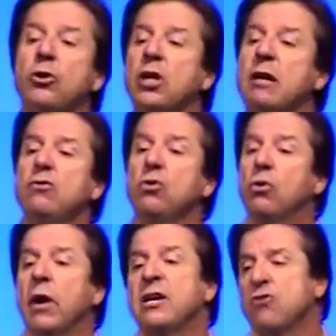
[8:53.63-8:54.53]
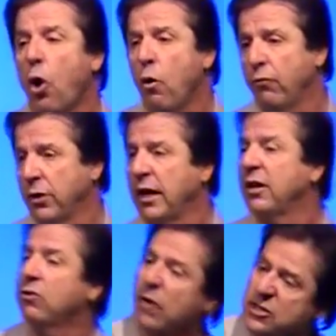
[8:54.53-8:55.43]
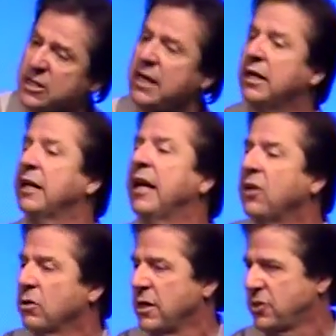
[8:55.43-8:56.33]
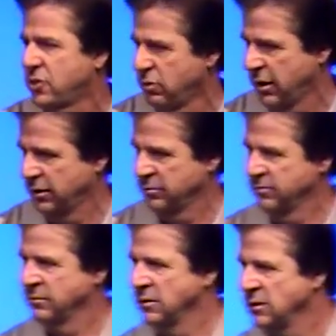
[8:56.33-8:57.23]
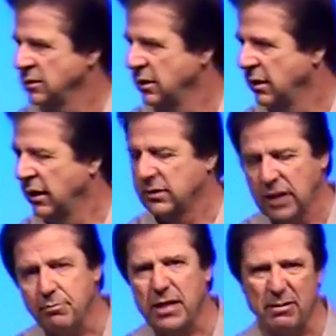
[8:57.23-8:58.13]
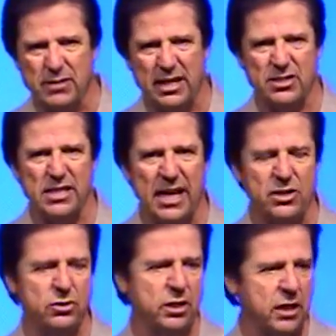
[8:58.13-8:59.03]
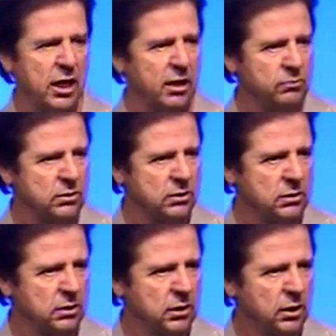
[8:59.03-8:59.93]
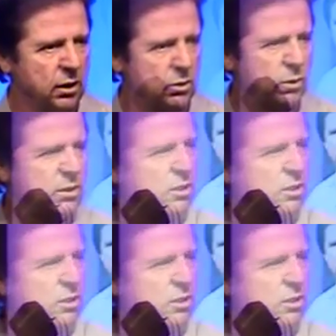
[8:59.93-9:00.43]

to give you grace over it, and grace in it, and grace through it. And sometimes that's the answer that comes. So it's